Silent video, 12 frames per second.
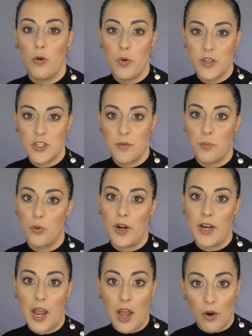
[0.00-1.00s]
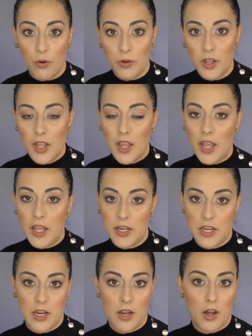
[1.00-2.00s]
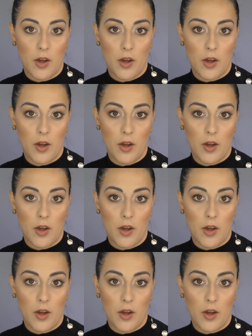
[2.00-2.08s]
going to bring out any